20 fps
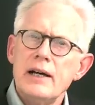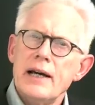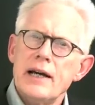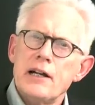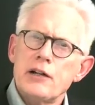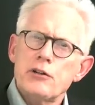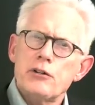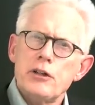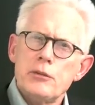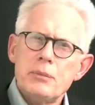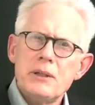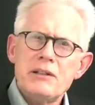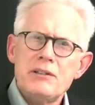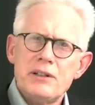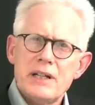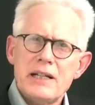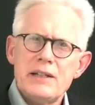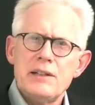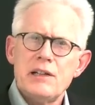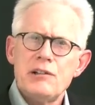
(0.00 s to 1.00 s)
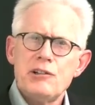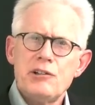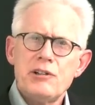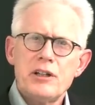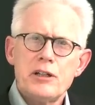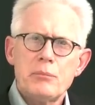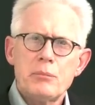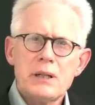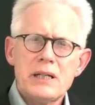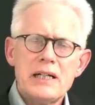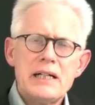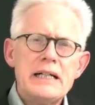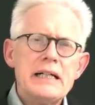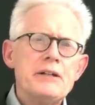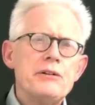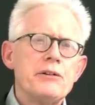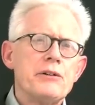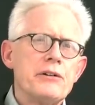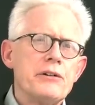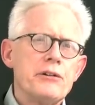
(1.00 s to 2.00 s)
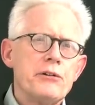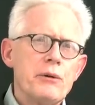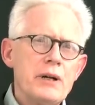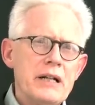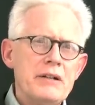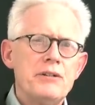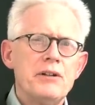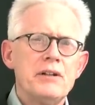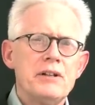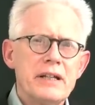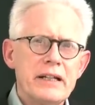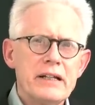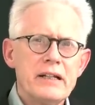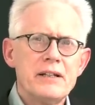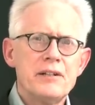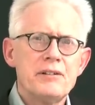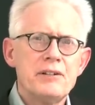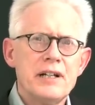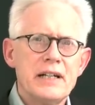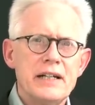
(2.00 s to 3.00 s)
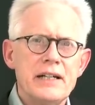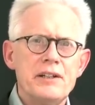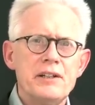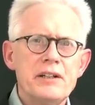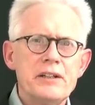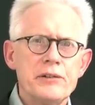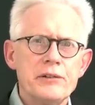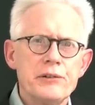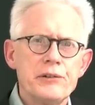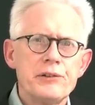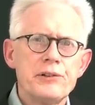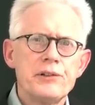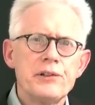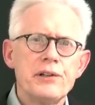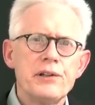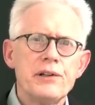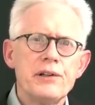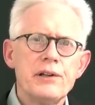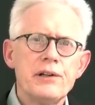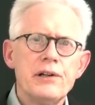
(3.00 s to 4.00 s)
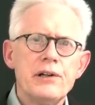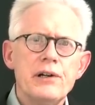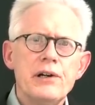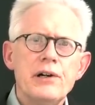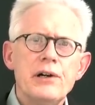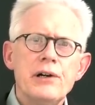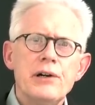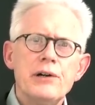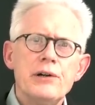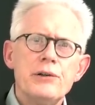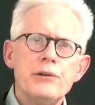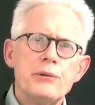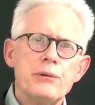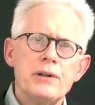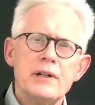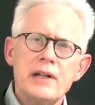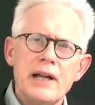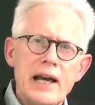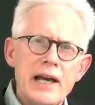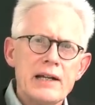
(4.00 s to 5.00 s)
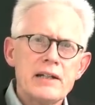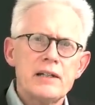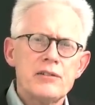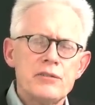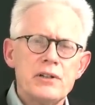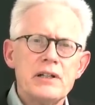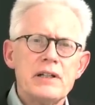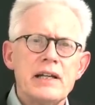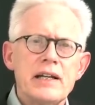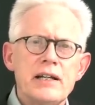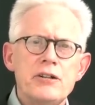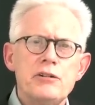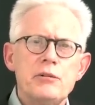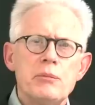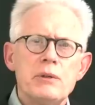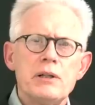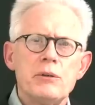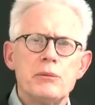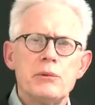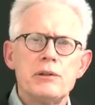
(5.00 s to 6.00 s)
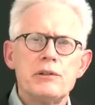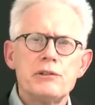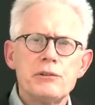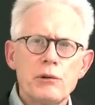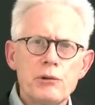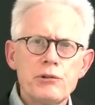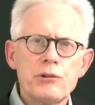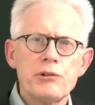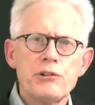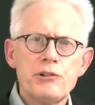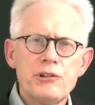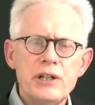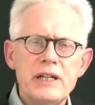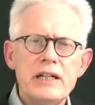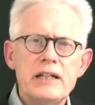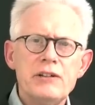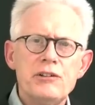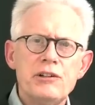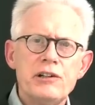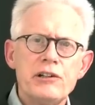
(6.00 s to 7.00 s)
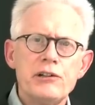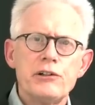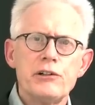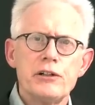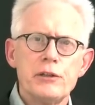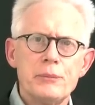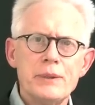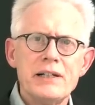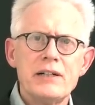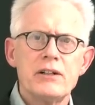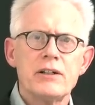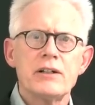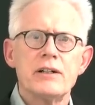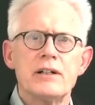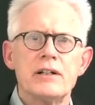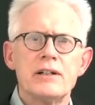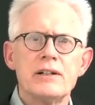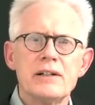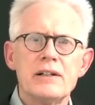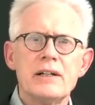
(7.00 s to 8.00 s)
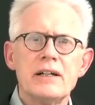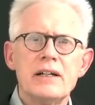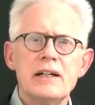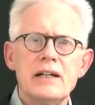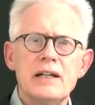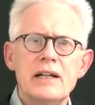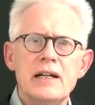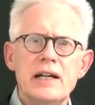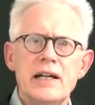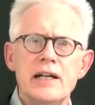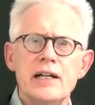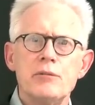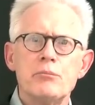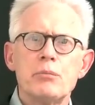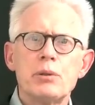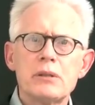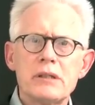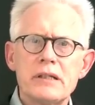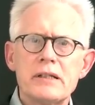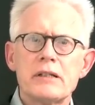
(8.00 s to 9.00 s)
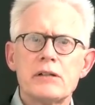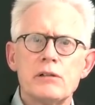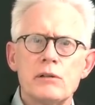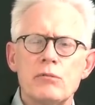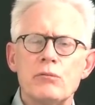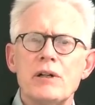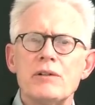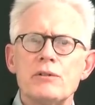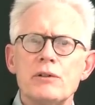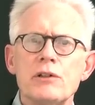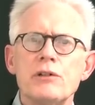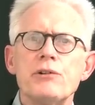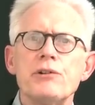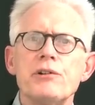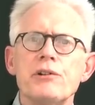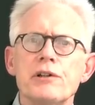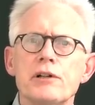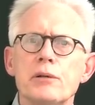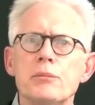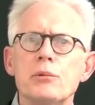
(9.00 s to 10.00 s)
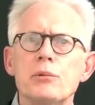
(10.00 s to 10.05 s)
And it could be said that she applied her Transcendentalist ideals to an active engagement with social change here in America and political revolution